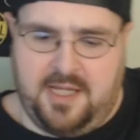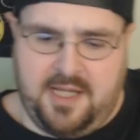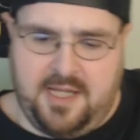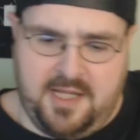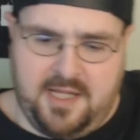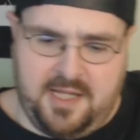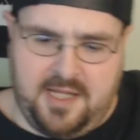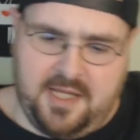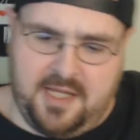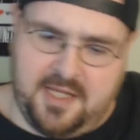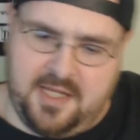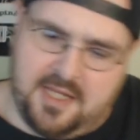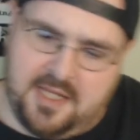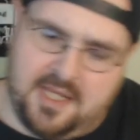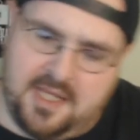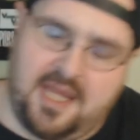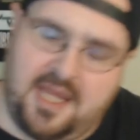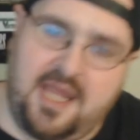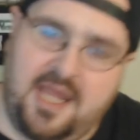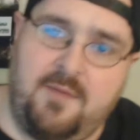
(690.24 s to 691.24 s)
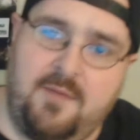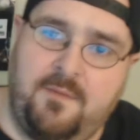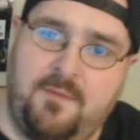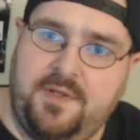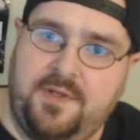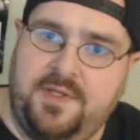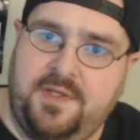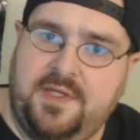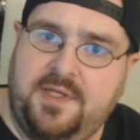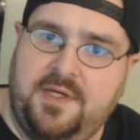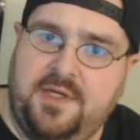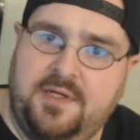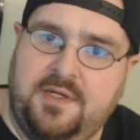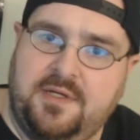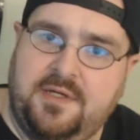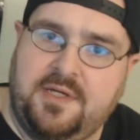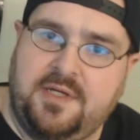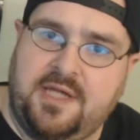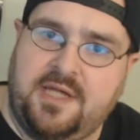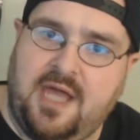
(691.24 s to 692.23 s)
And I have it
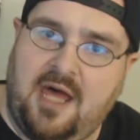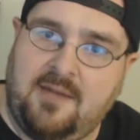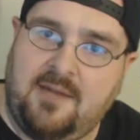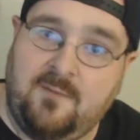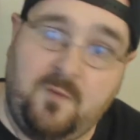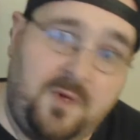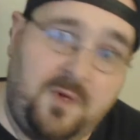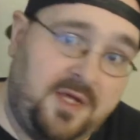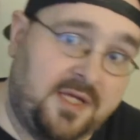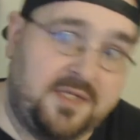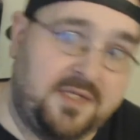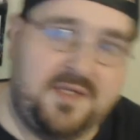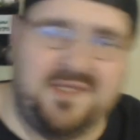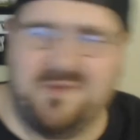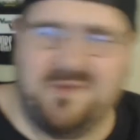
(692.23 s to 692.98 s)
cotton wick.